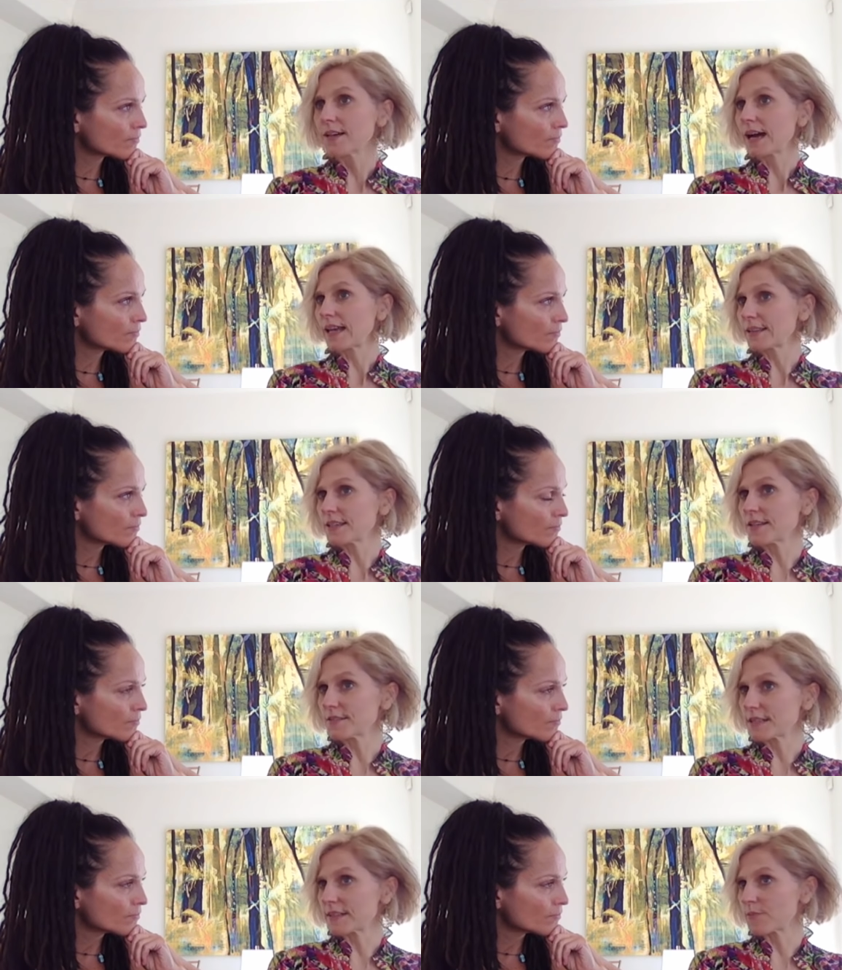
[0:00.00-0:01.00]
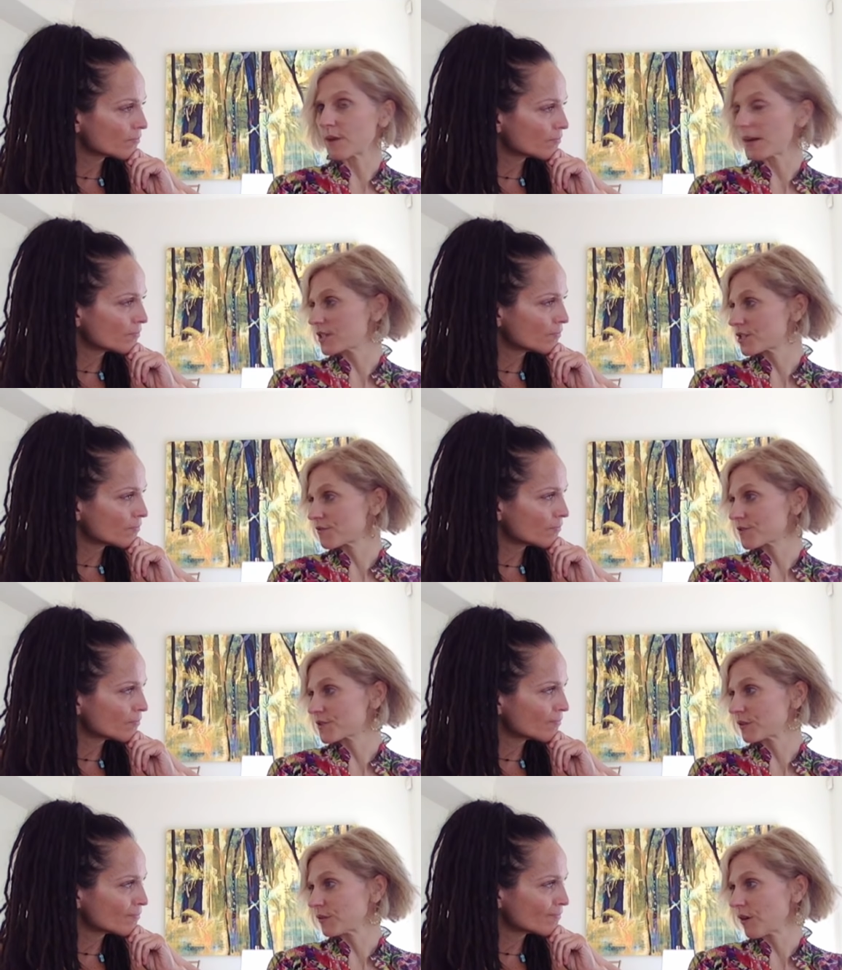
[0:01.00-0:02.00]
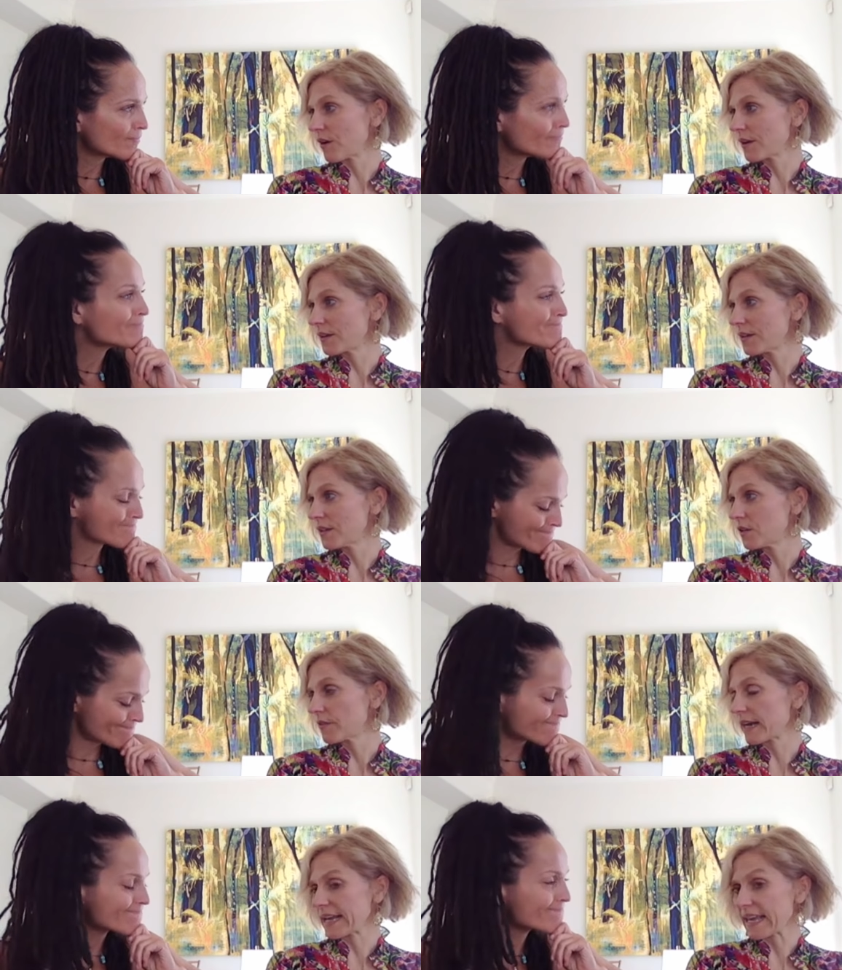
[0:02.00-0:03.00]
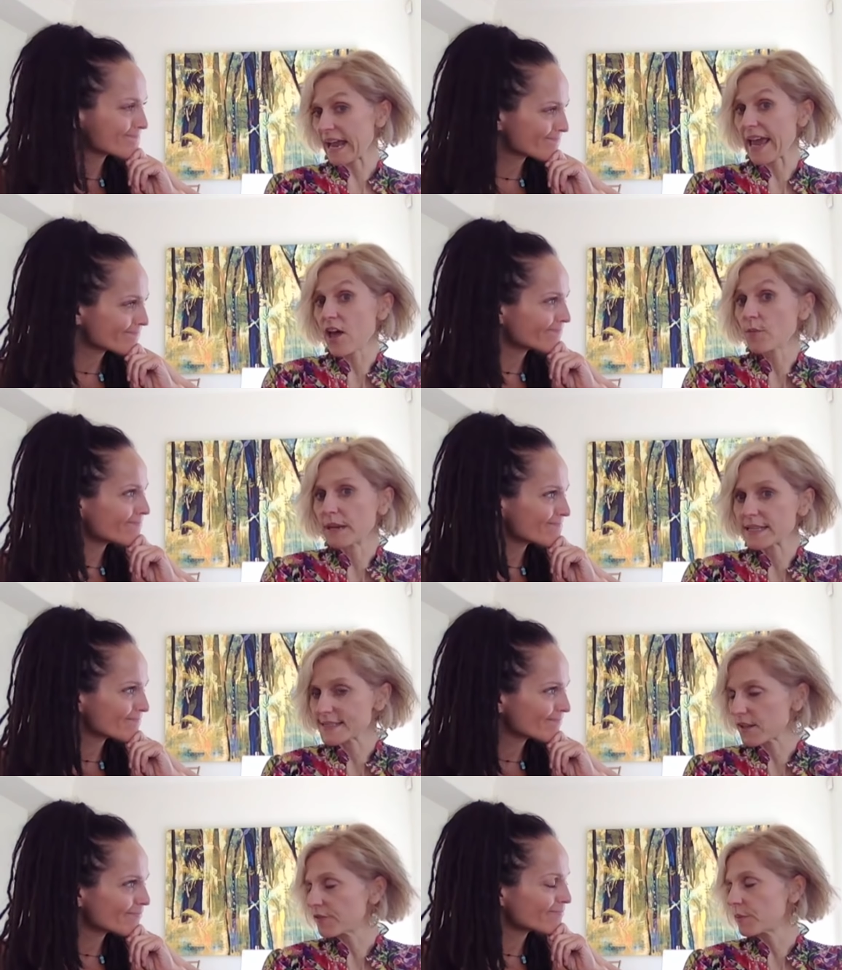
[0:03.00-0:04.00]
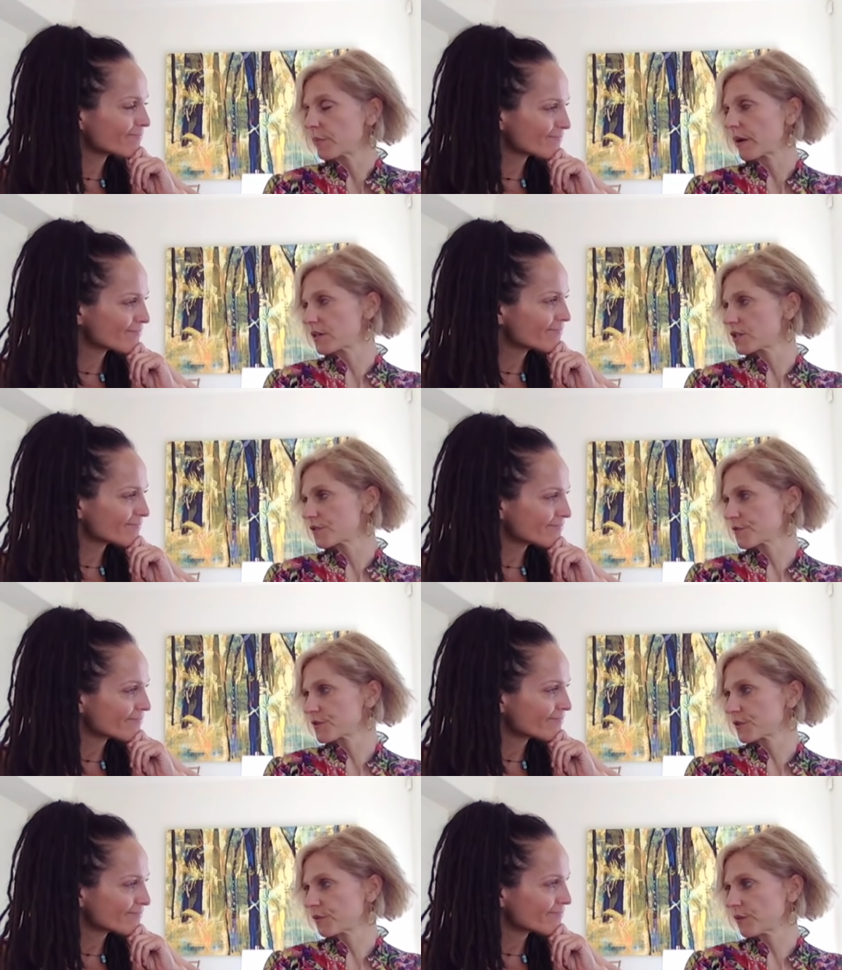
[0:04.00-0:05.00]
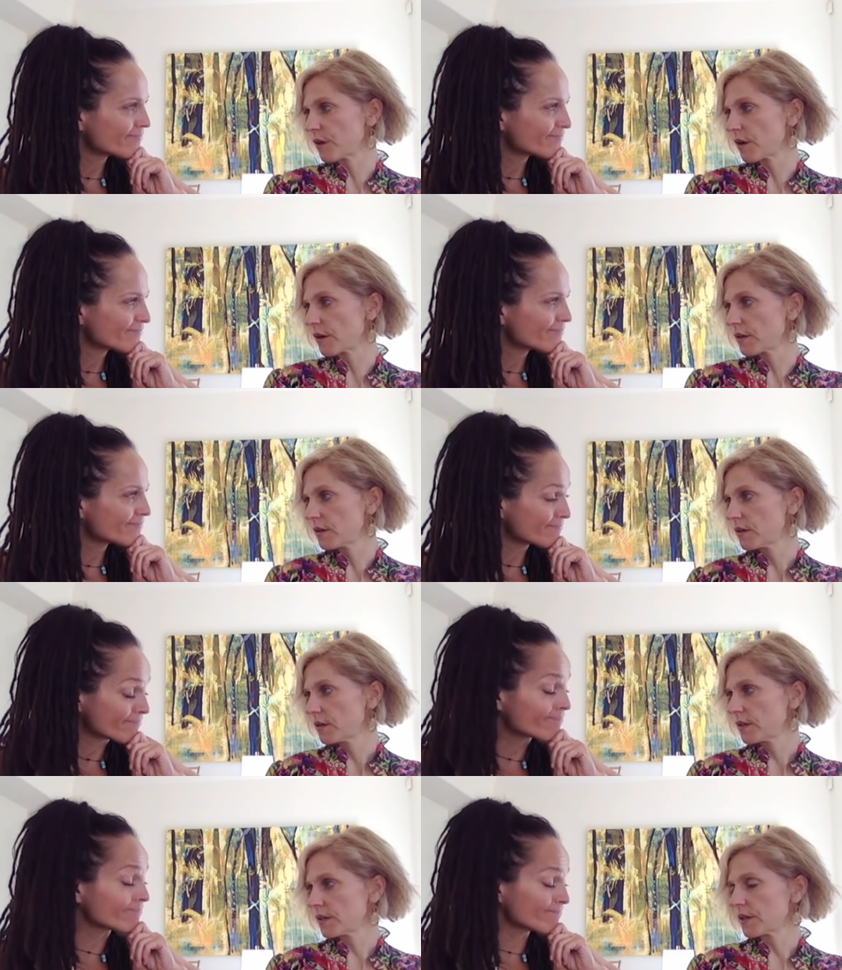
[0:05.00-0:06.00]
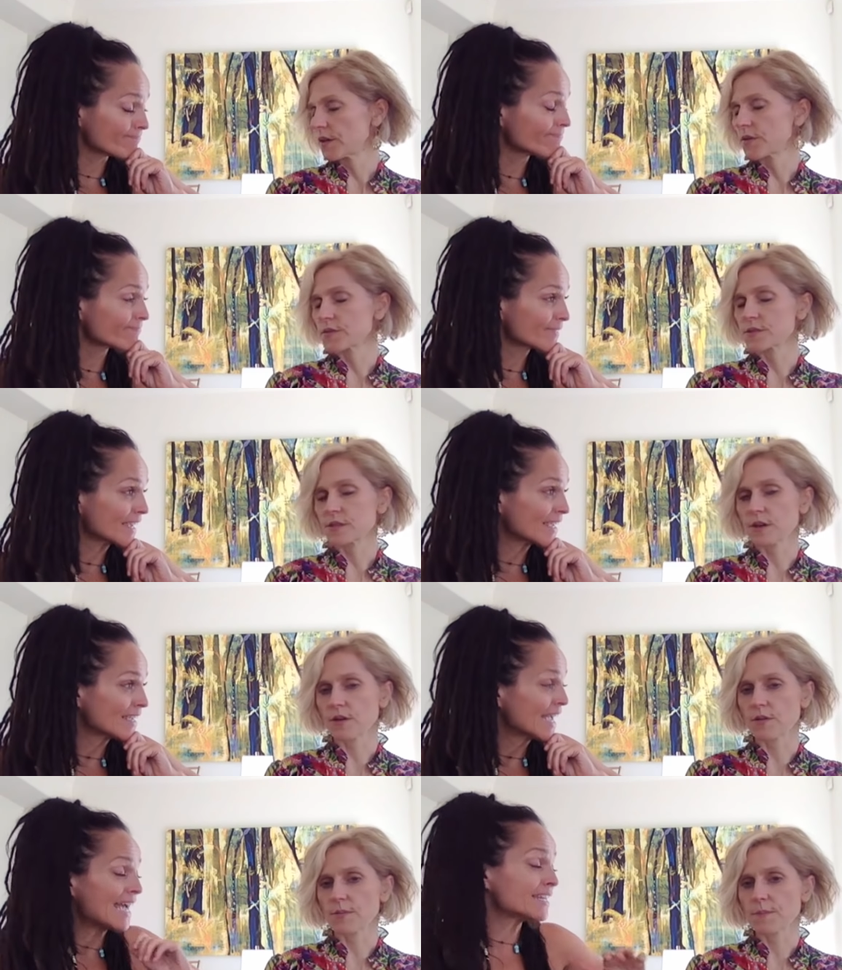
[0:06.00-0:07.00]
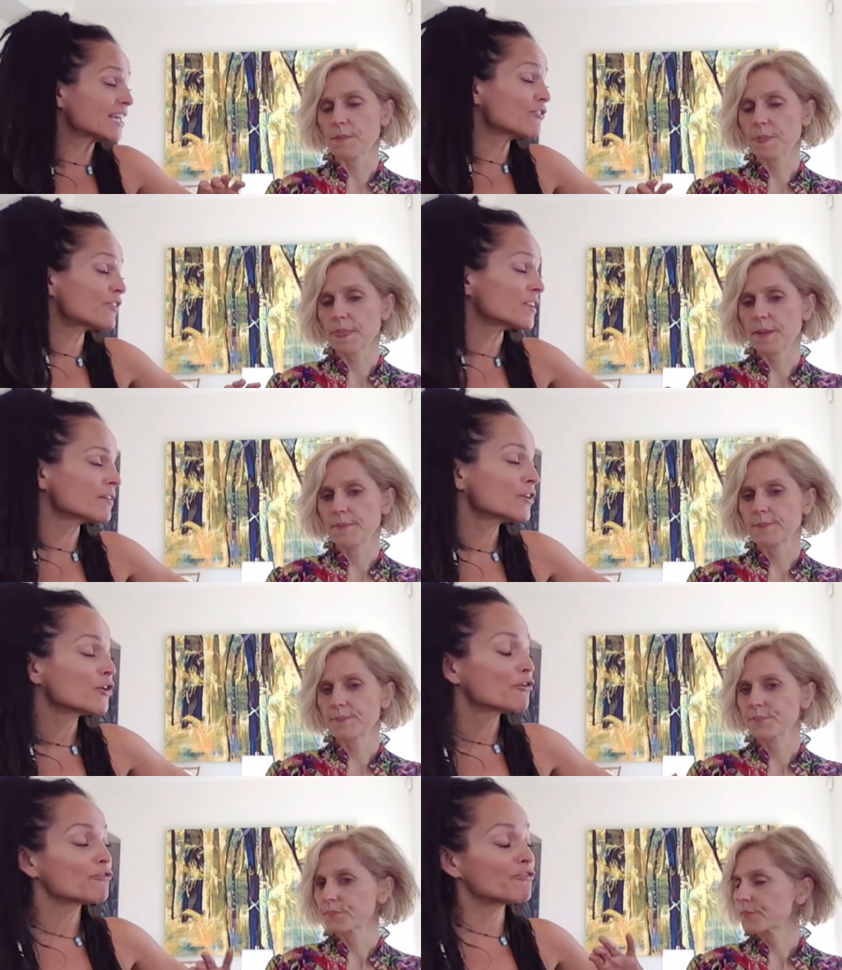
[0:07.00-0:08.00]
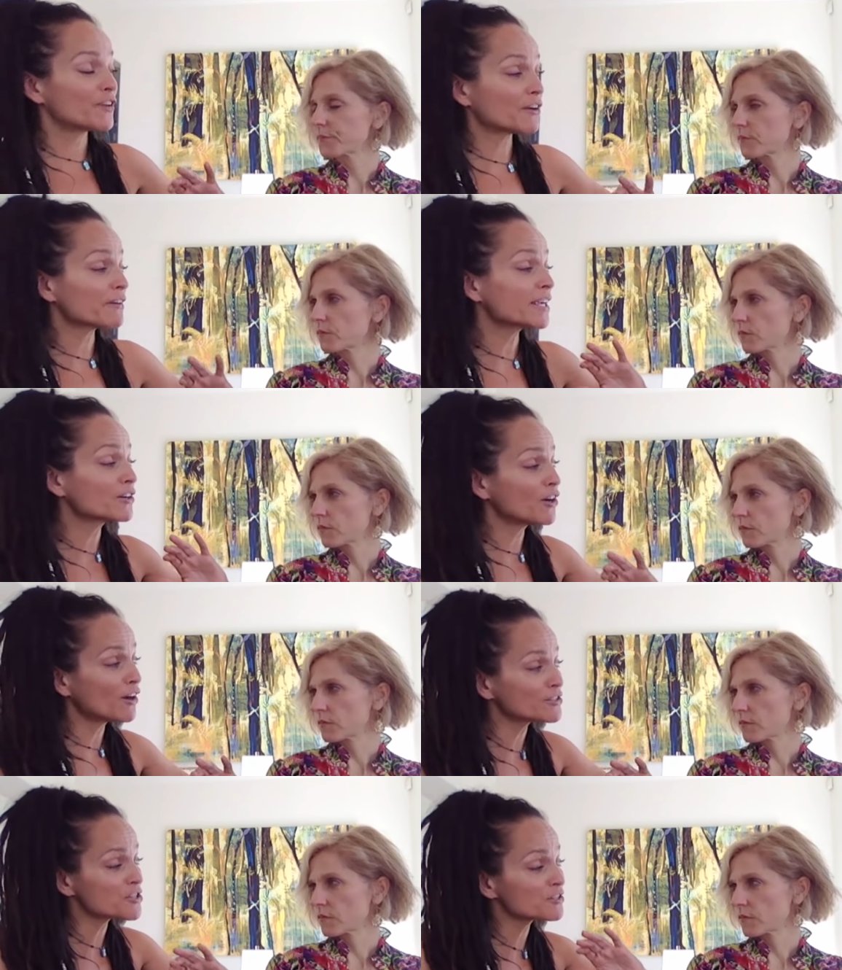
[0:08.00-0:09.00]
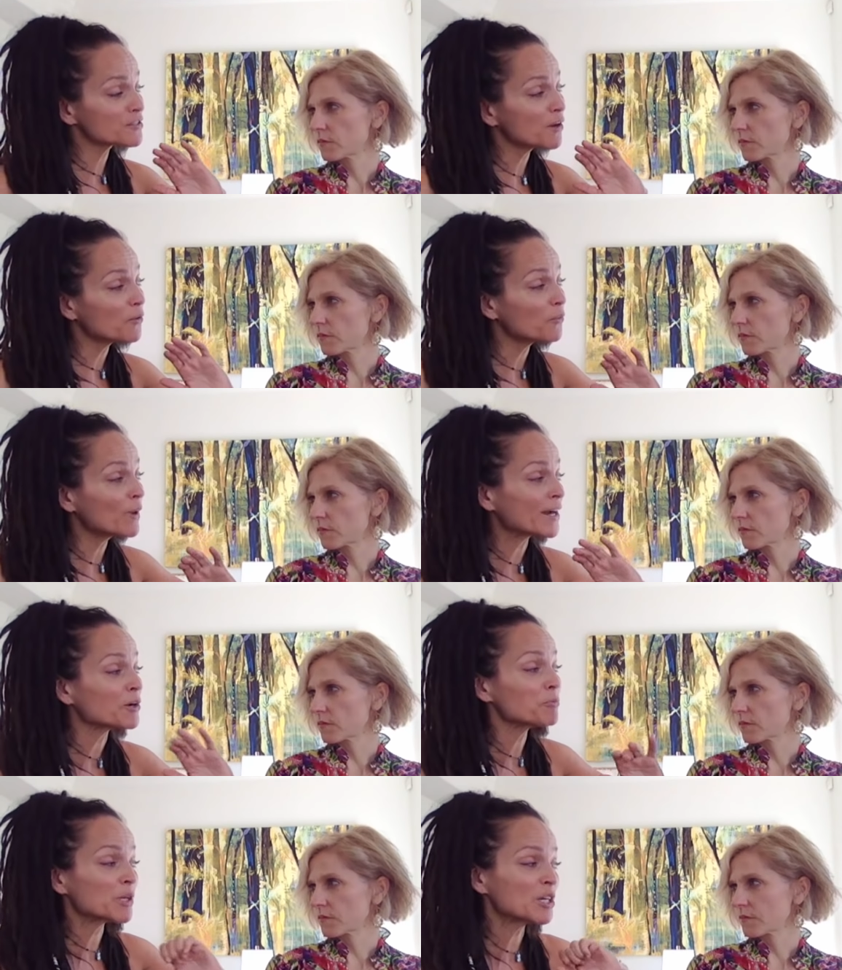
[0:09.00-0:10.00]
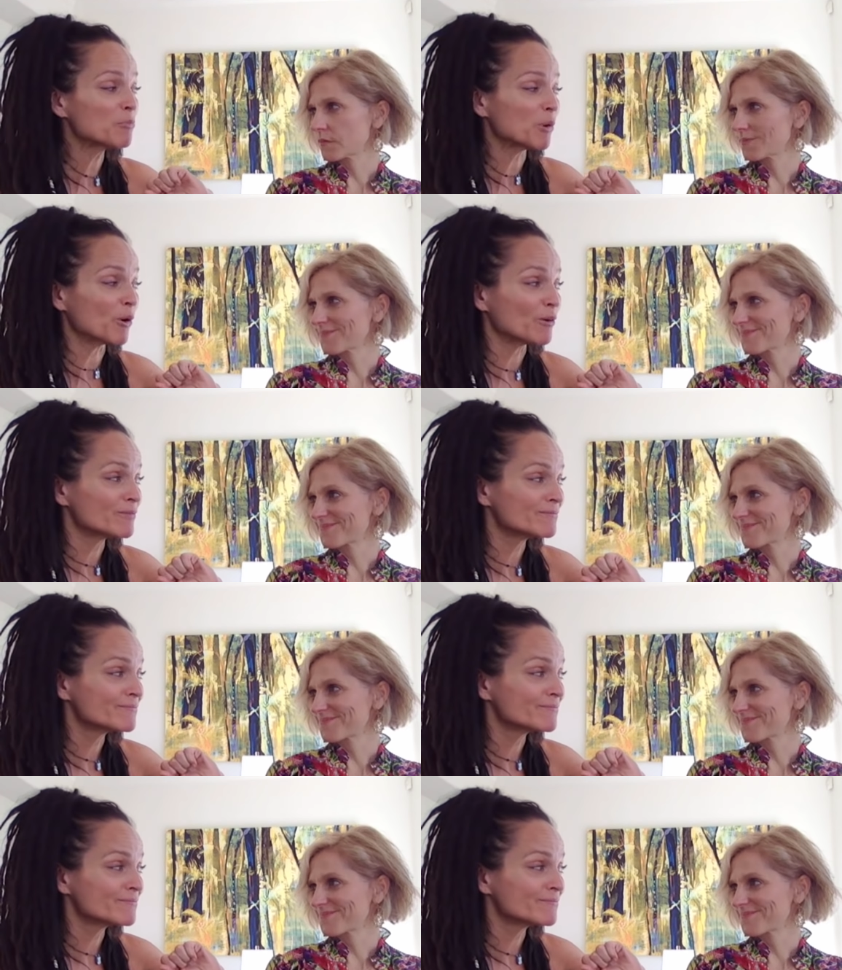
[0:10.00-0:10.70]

Speaker 1: I lived in bondage for so long, you know, that I, I held myself in bondage for so long,
Speaker 2: mm-hmm. you know, so. And even very conscious, aware people,